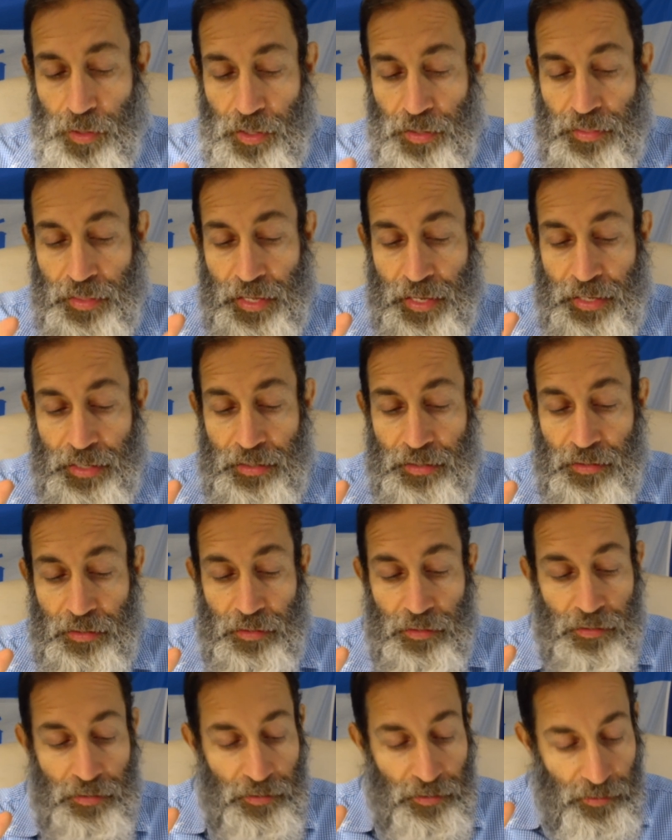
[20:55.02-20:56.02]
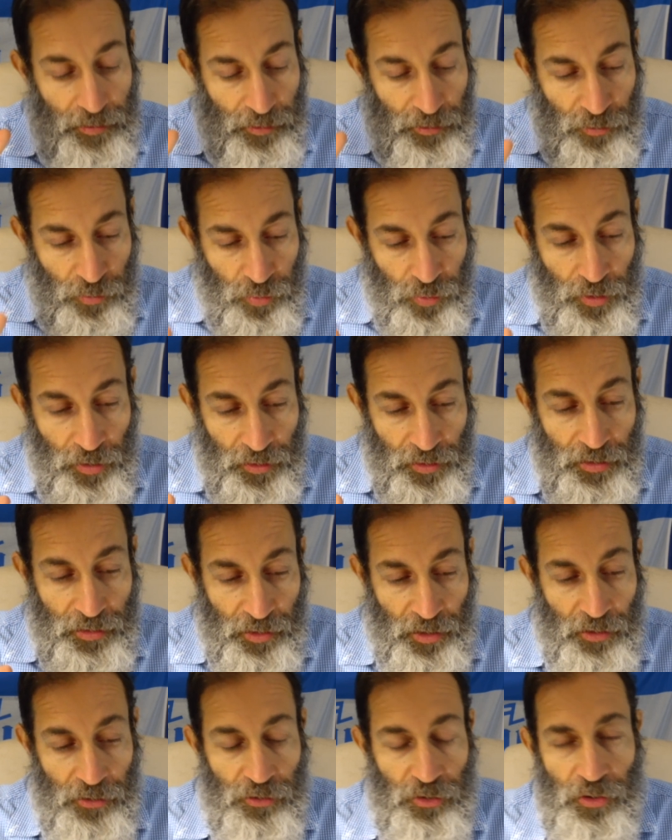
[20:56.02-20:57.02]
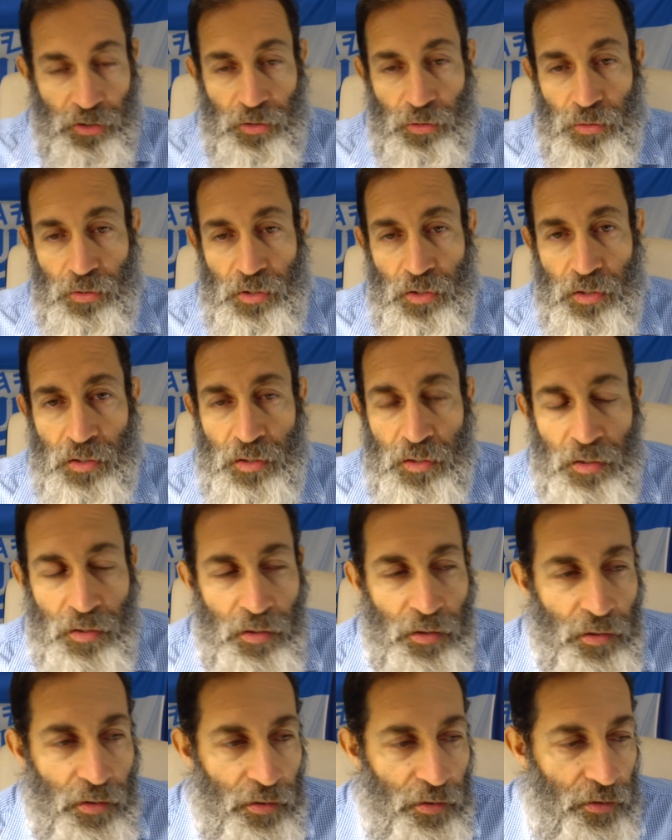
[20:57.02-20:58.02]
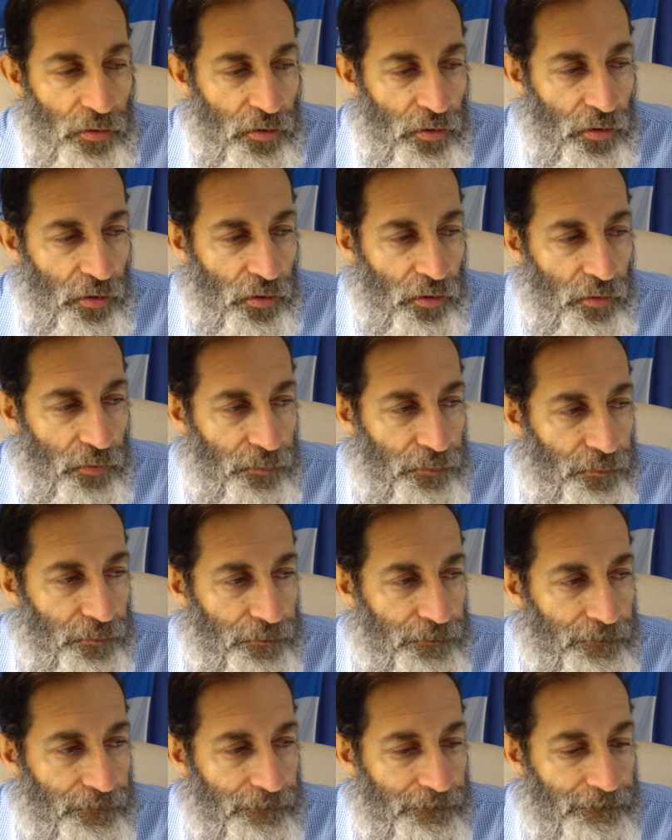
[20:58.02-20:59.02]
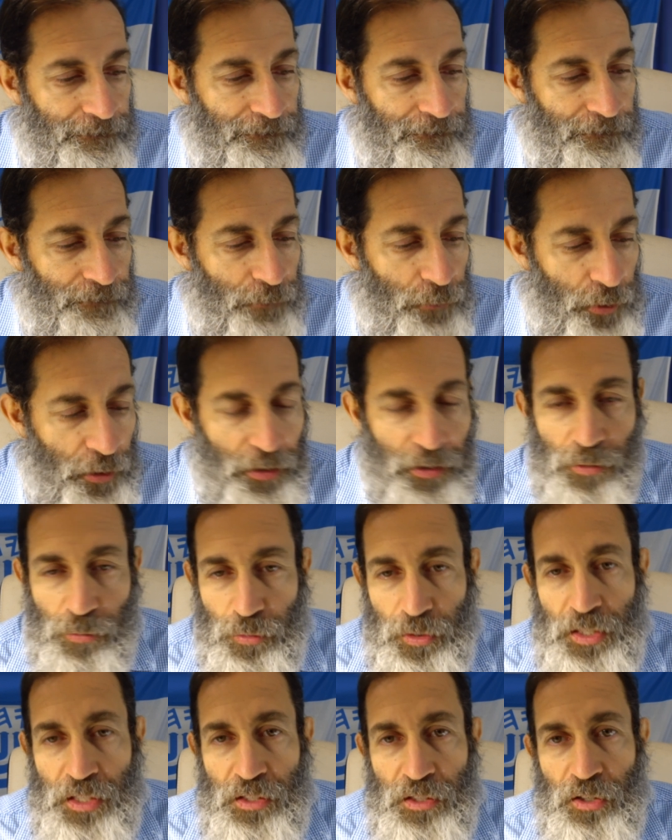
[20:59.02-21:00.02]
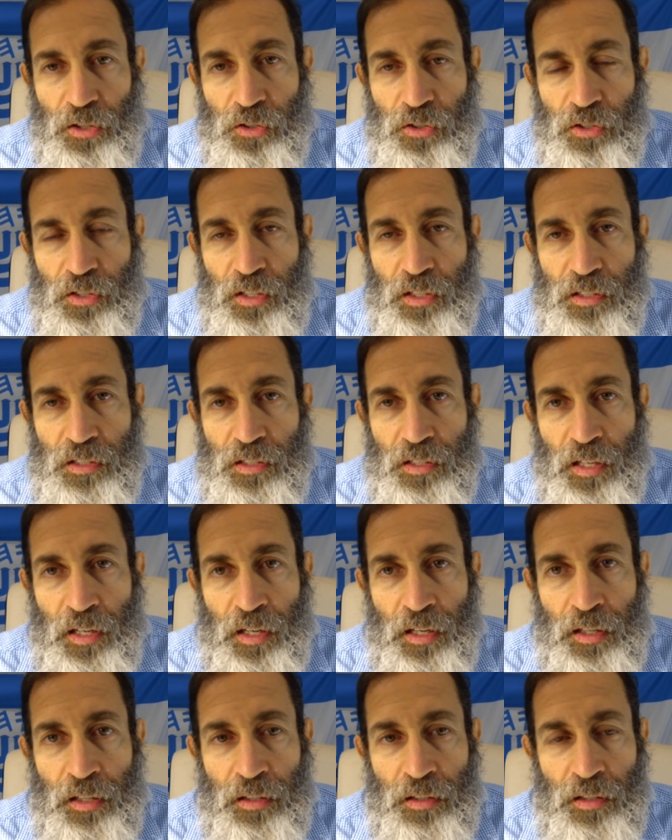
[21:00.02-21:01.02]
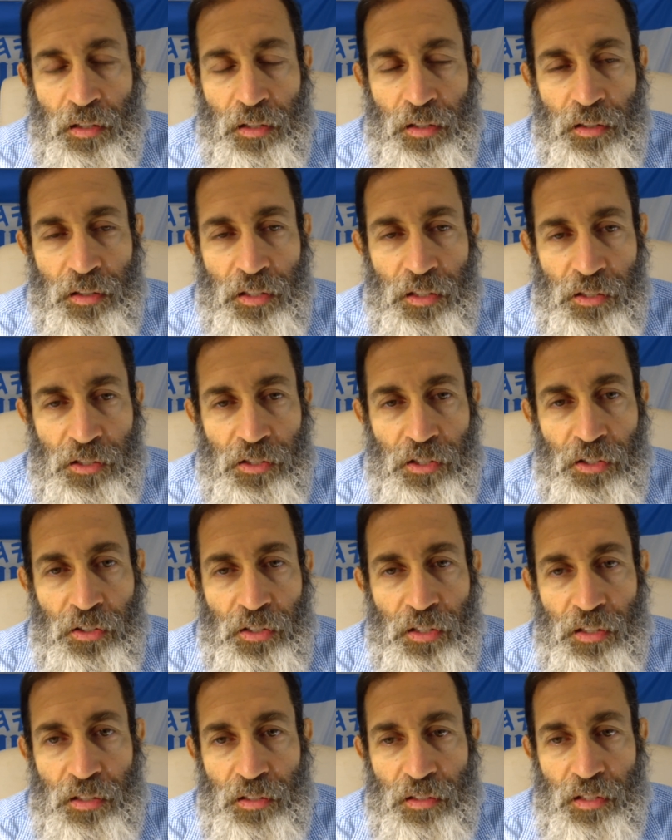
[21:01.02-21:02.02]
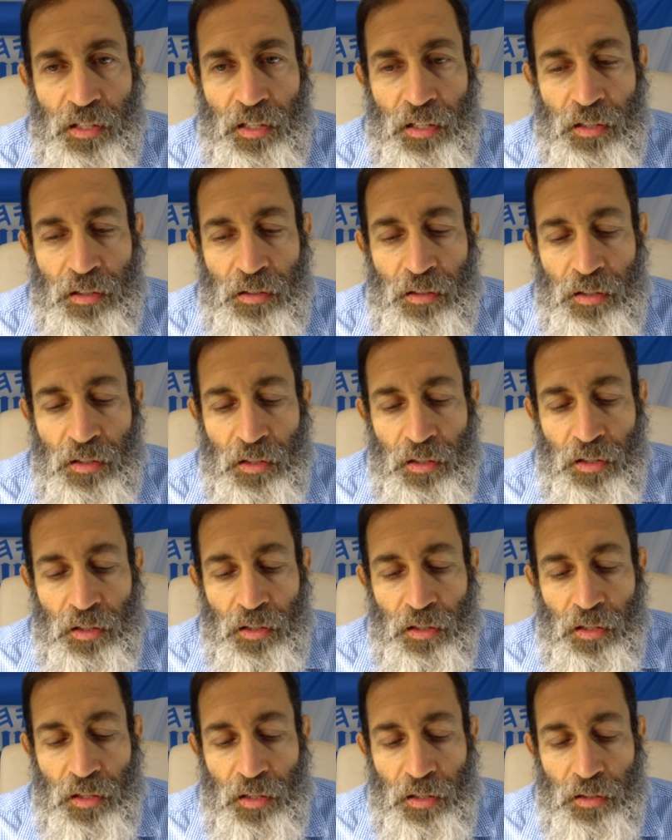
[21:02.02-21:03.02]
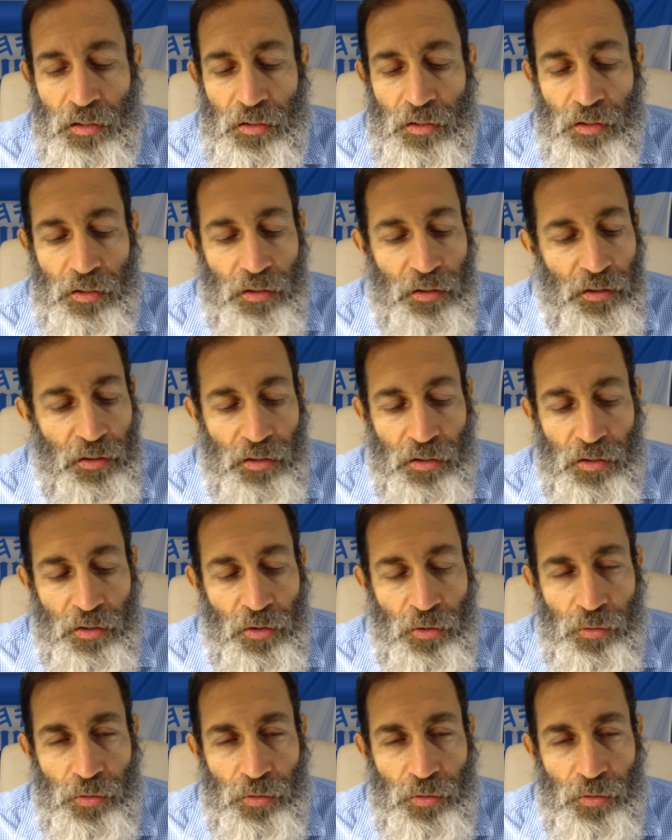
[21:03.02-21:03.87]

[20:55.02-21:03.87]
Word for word: that it's really touching you to to really research this and uh, consider this and and you know